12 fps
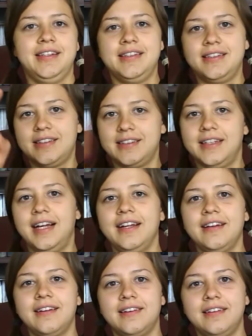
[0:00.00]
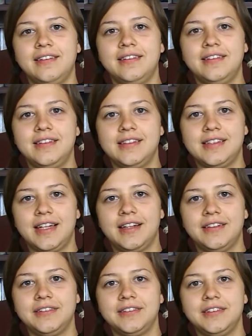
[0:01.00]
This is the Nikon
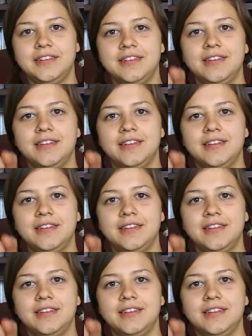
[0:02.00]
sound.